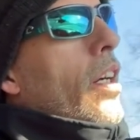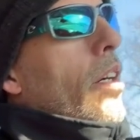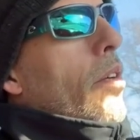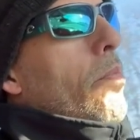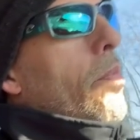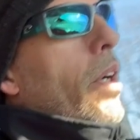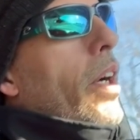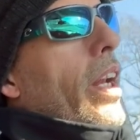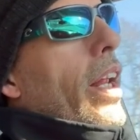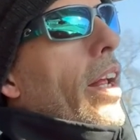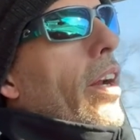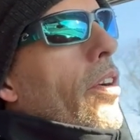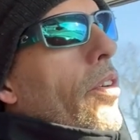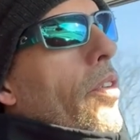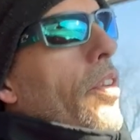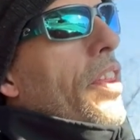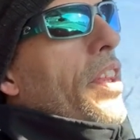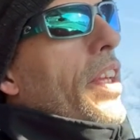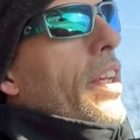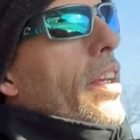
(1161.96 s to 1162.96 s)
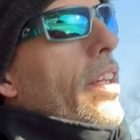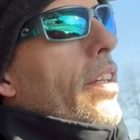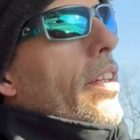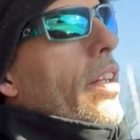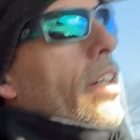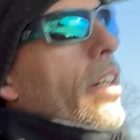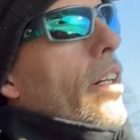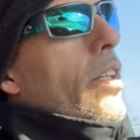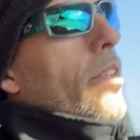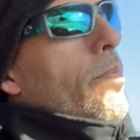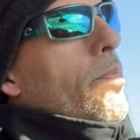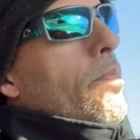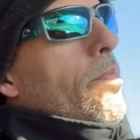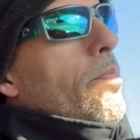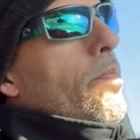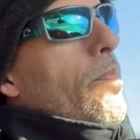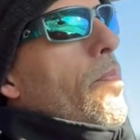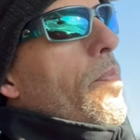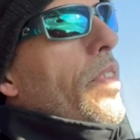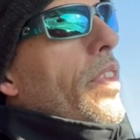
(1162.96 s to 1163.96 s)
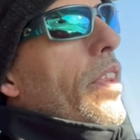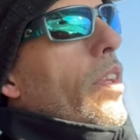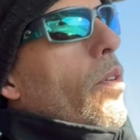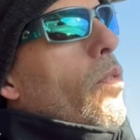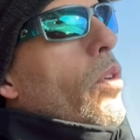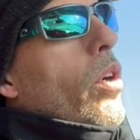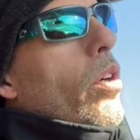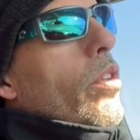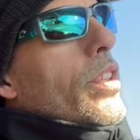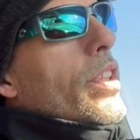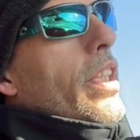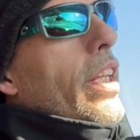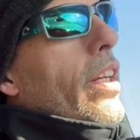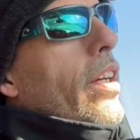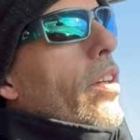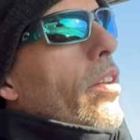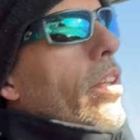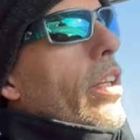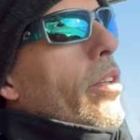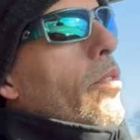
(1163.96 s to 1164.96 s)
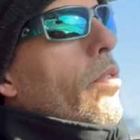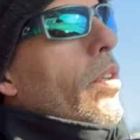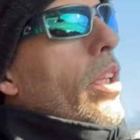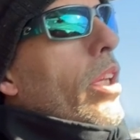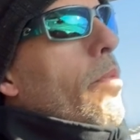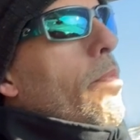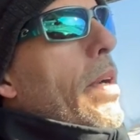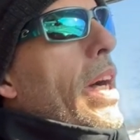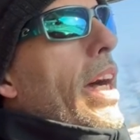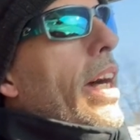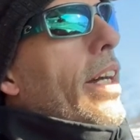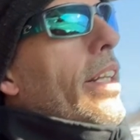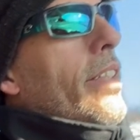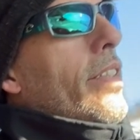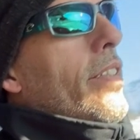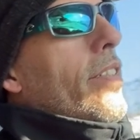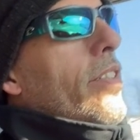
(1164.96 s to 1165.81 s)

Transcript: but I don't think um, the roads there are like really bad.